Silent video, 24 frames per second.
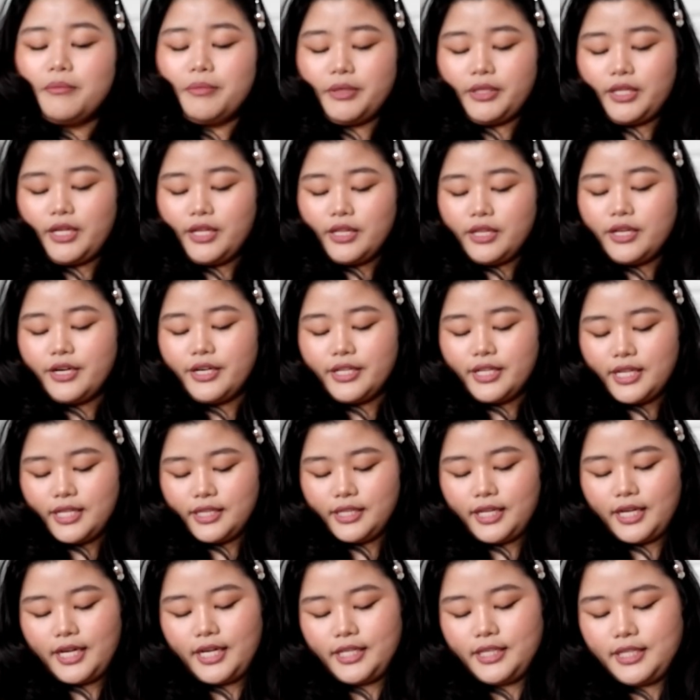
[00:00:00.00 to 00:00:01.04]
But other
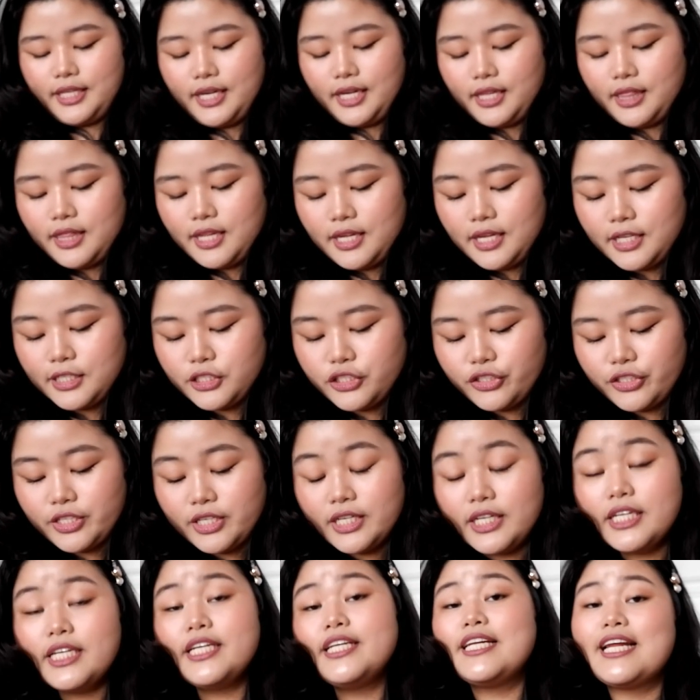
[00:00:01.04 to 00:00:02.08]
than that, I think it's
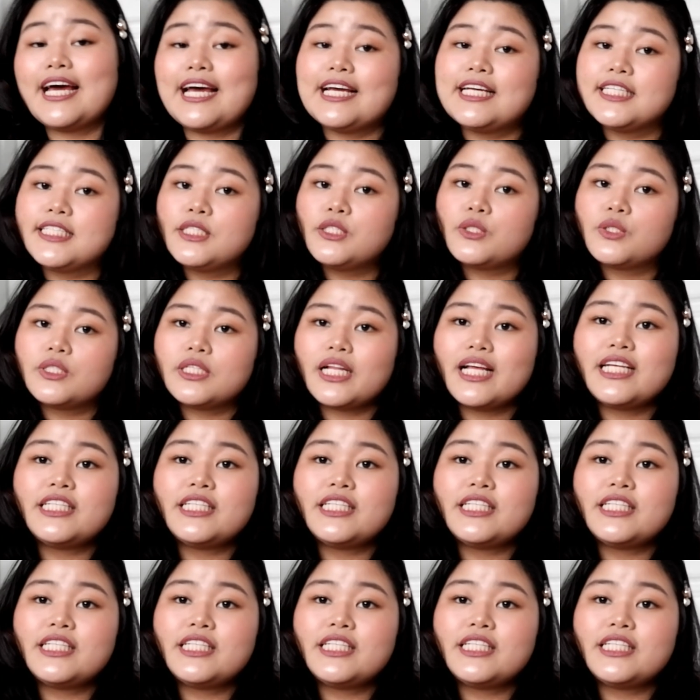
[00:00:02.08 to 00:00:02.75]
really nice.